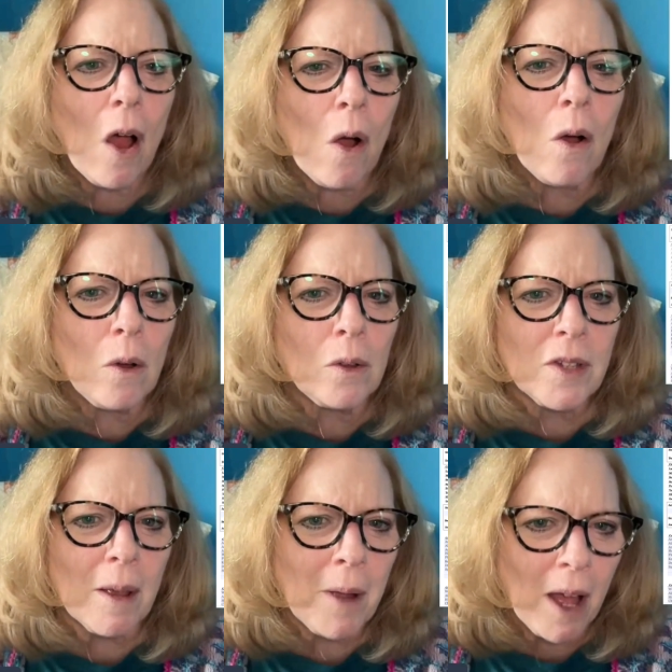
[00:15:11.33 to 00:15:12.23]
Oh,
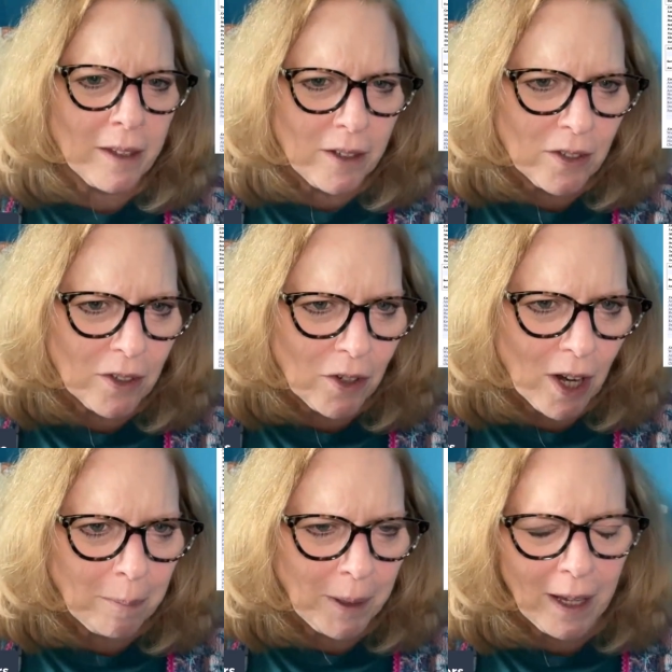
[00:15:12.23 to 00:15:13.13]
some colleges are
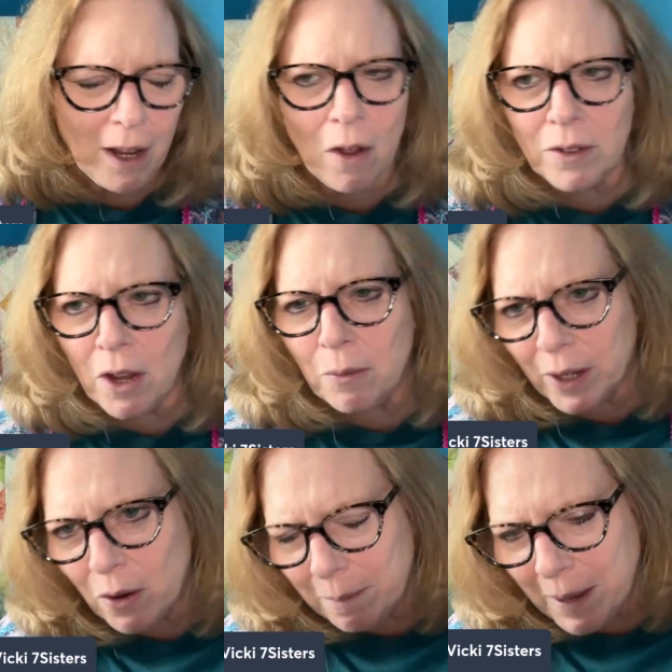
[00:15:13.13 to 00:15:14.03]
dropping it. Oh, no,
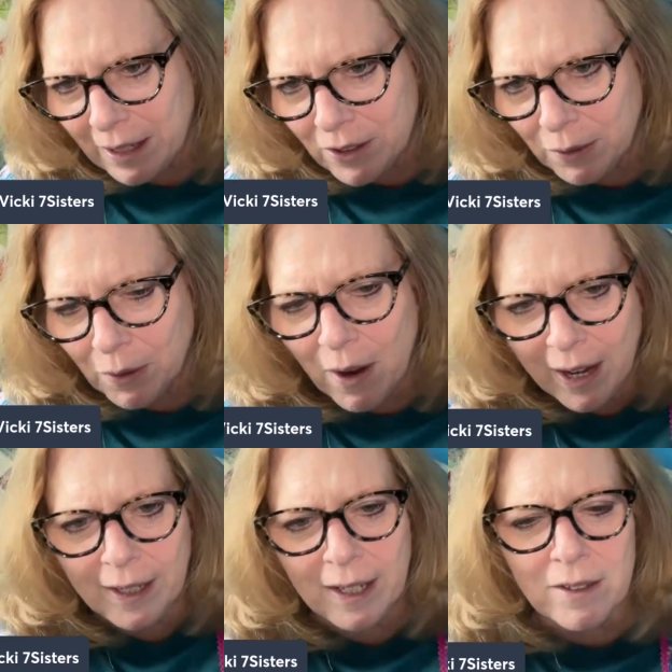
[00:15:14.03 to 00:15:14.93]
we're going back to
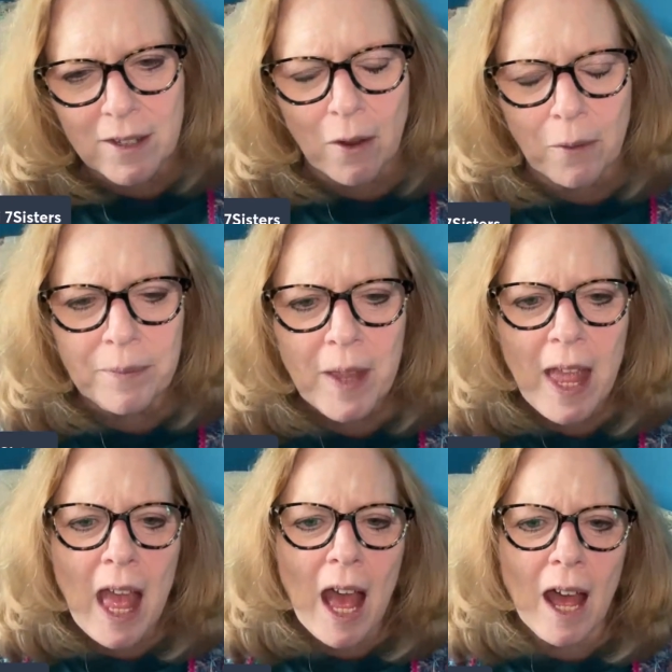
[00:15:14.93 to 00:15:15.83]
requiring it. So,
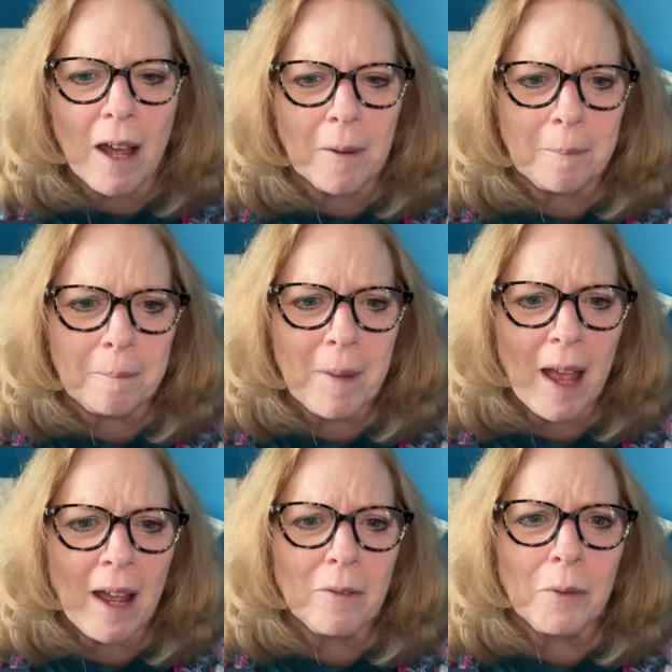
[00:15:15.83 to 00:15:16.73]

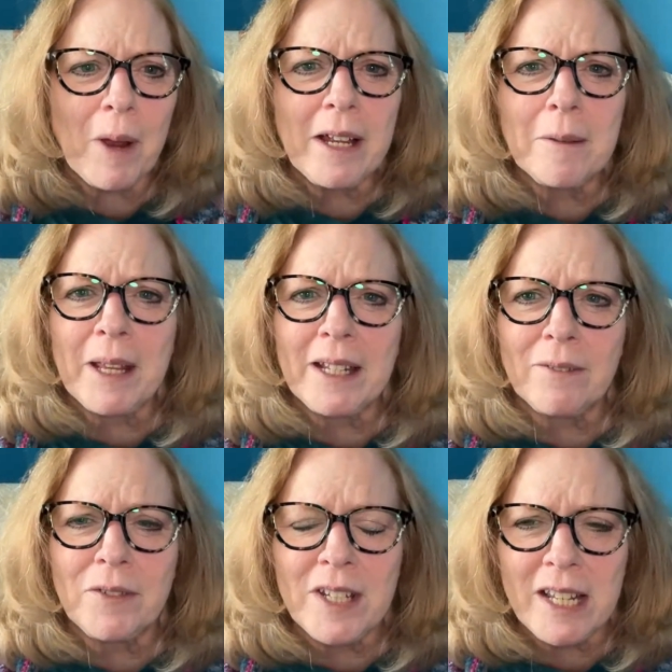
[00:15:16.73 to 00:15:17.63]
we recommend
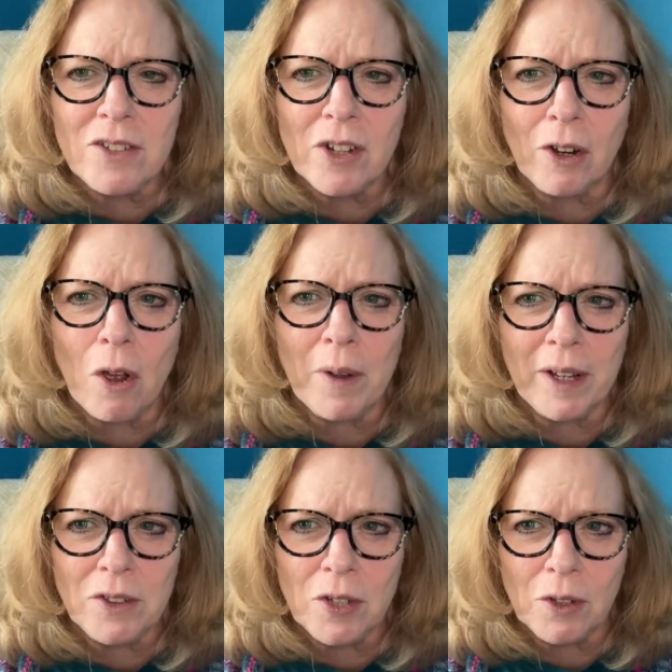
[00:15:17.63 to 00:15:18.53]
if teens are
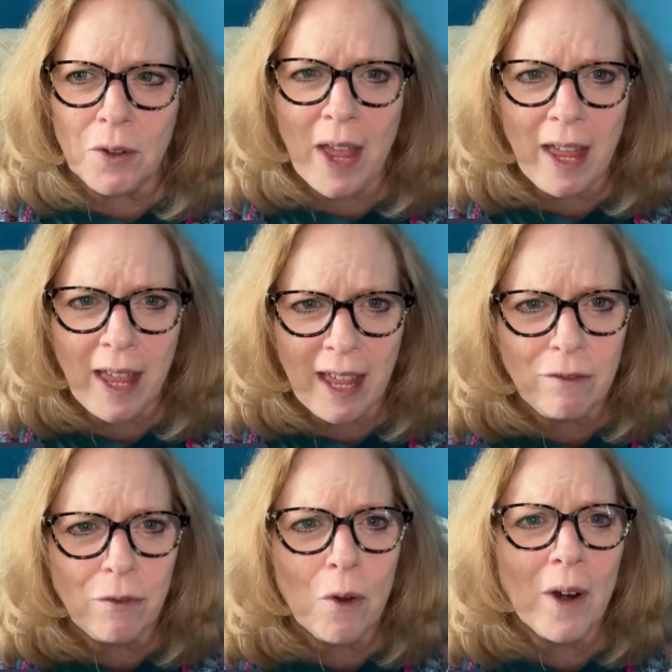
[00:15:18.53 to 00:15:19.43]
going to
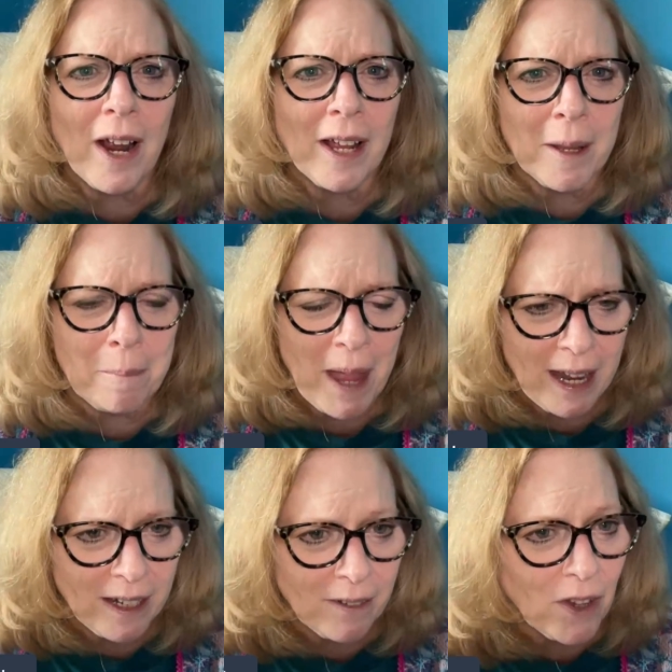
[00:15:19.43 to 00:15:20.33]
head for a
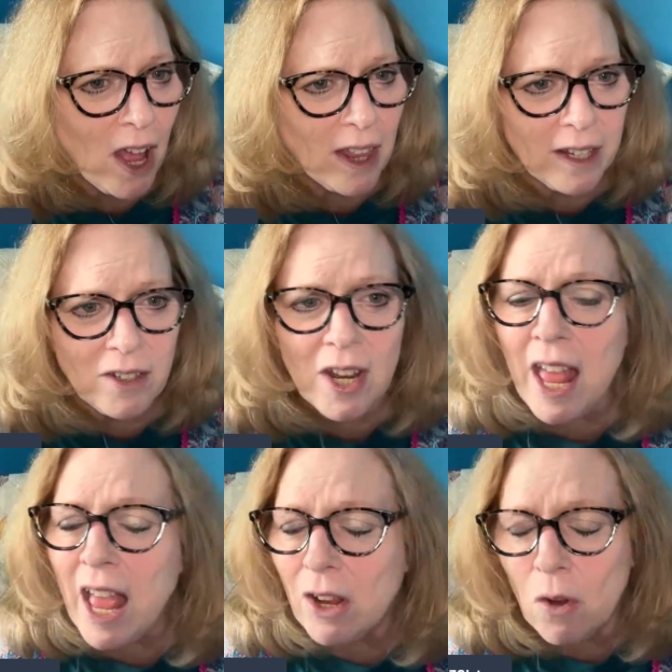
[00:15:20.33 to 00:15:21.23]
competitive college,
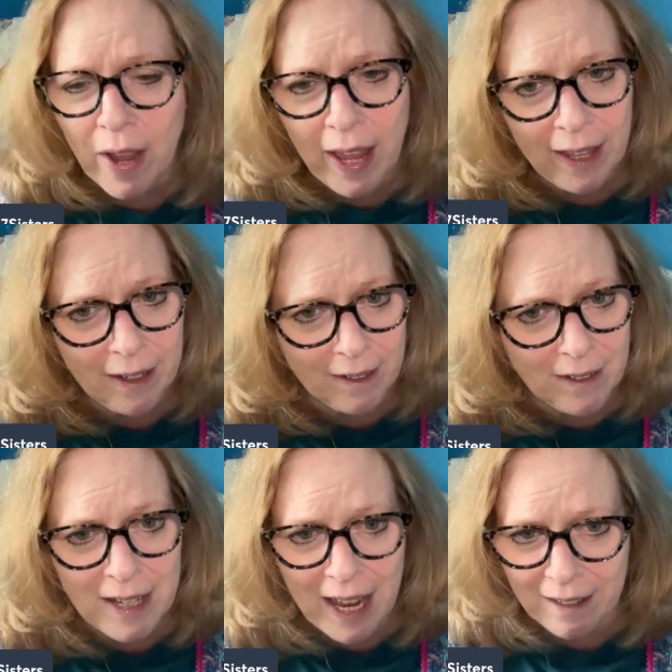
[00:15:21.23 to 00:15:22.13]
go ahead
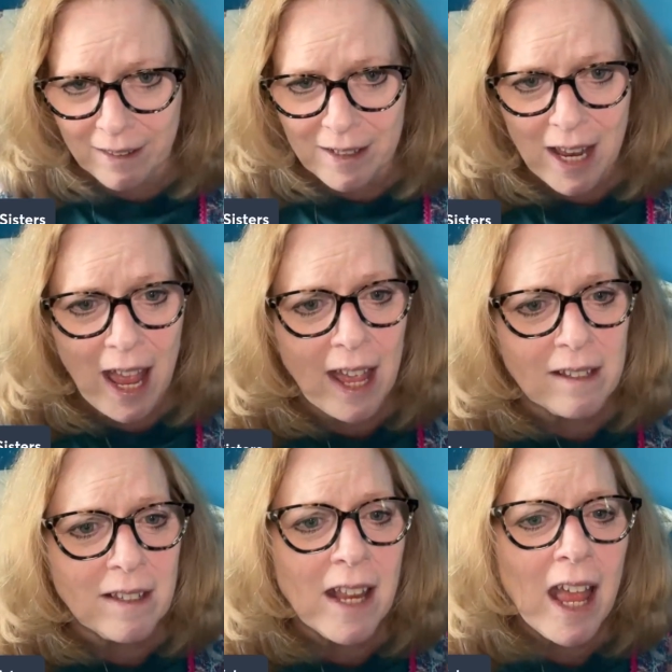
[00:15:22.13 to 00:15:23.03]
and take the
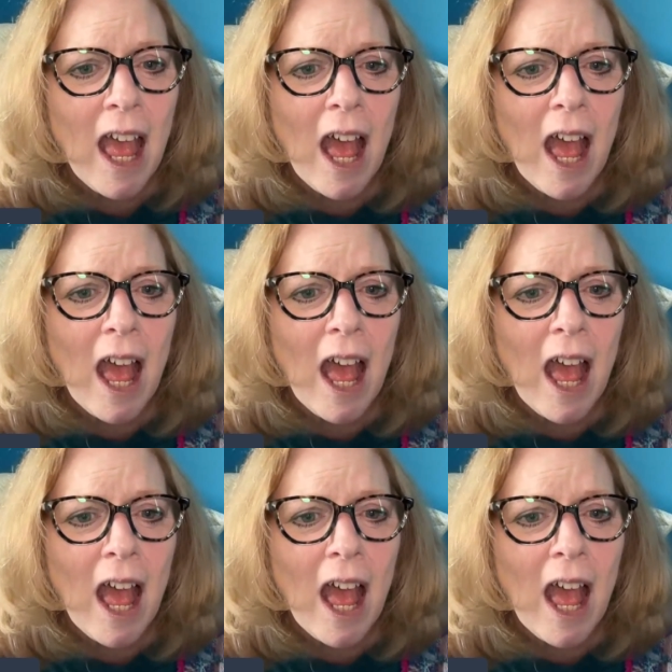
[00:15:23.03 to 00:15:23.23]
test.